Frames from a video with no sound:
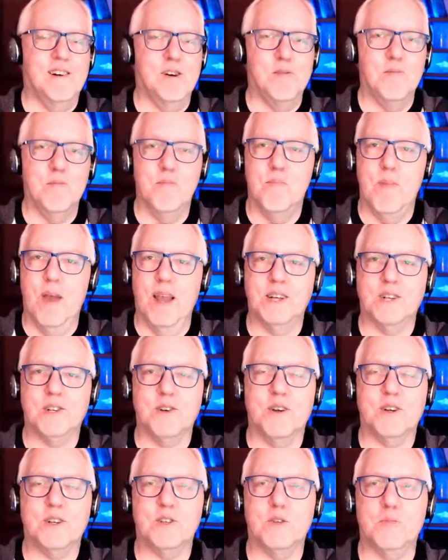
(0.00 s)
major
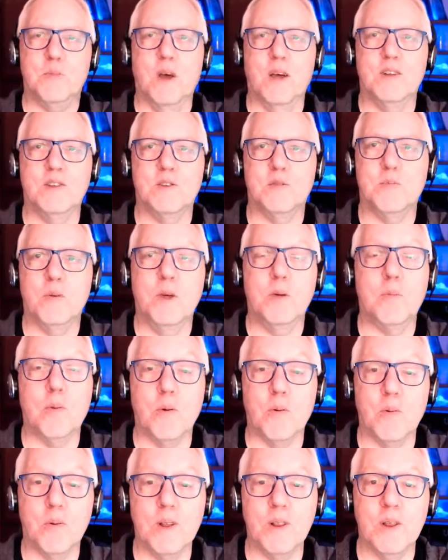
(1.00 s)
expense.
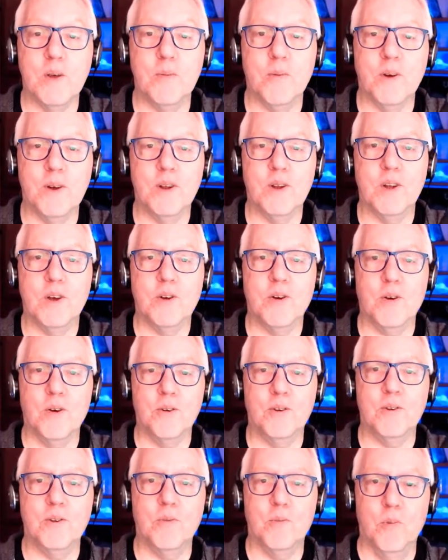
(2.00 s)
People really wanted
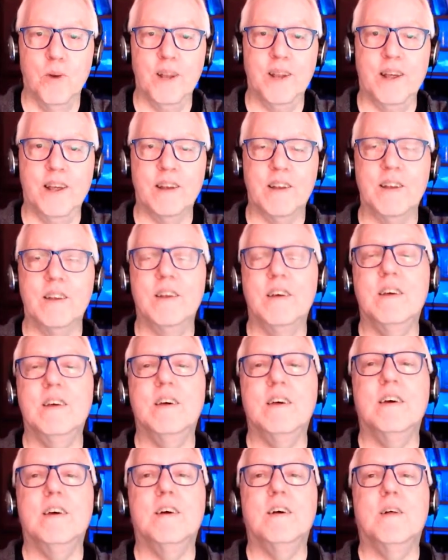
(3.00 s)
to win it.
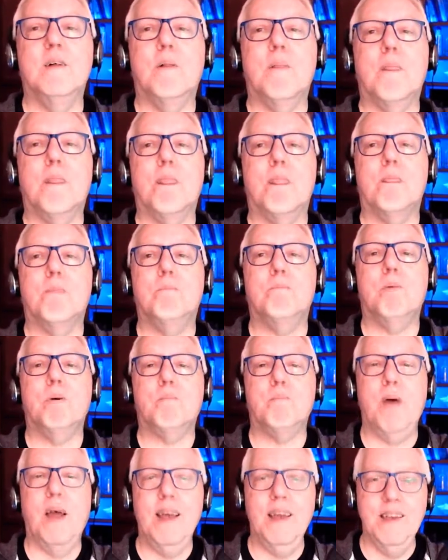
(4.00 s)
But
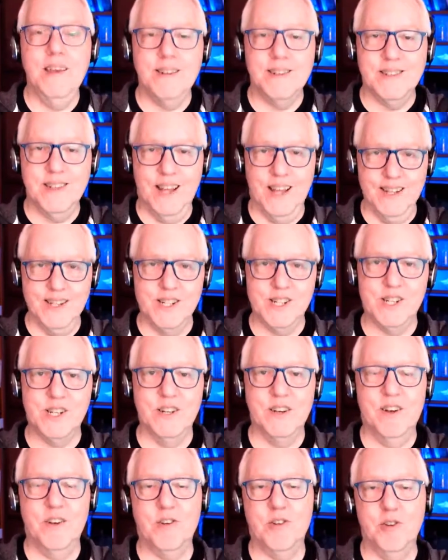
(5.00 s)
pay
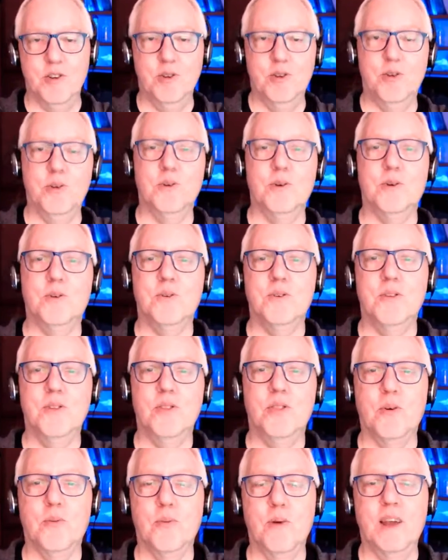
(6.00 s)
attention to
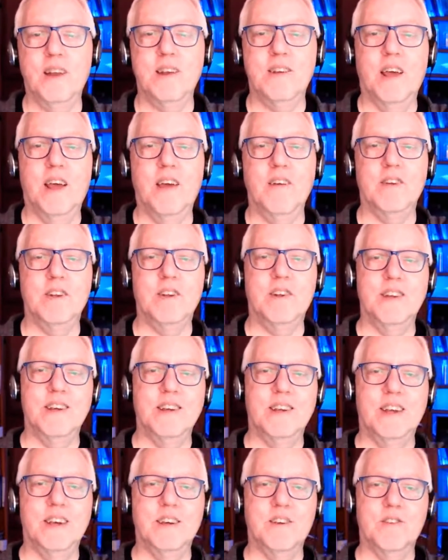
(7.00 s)
the way David did
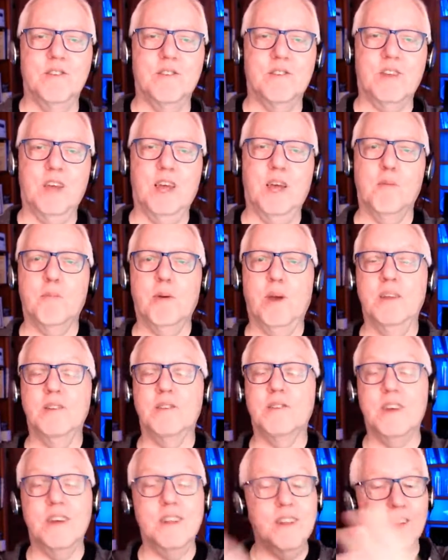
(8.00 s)
his
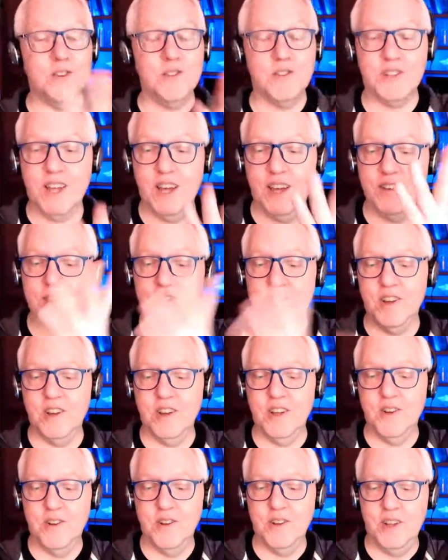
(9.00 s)
campaigns. And there's a case
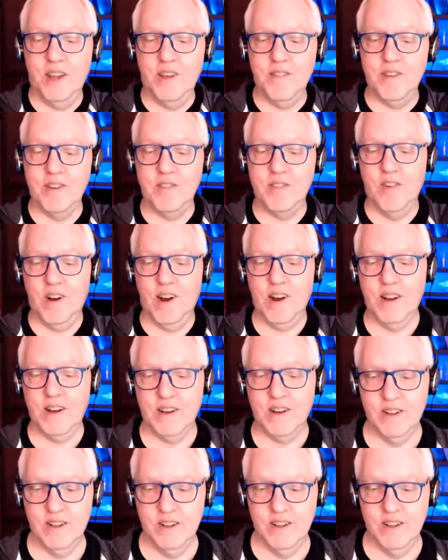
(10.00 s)
study on David, right?